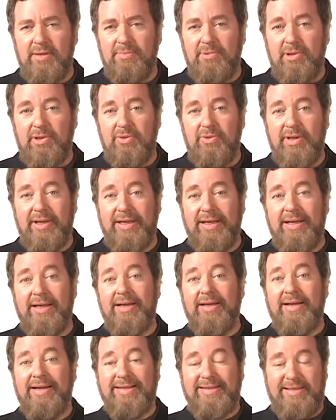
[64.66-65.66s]
between
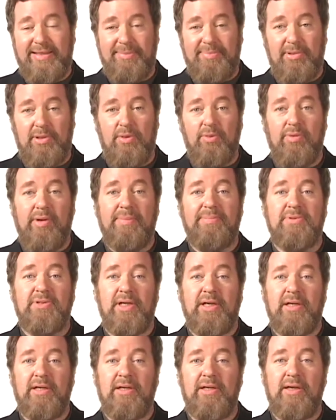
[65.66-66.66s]
a typical
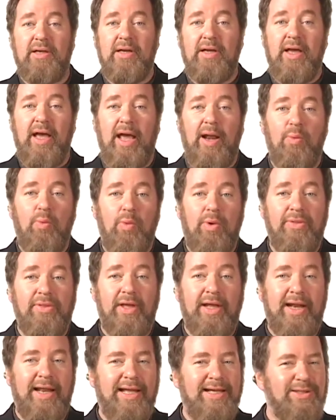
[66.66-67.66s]
website and one
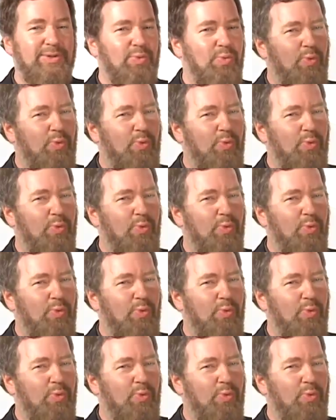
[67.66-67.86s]
that has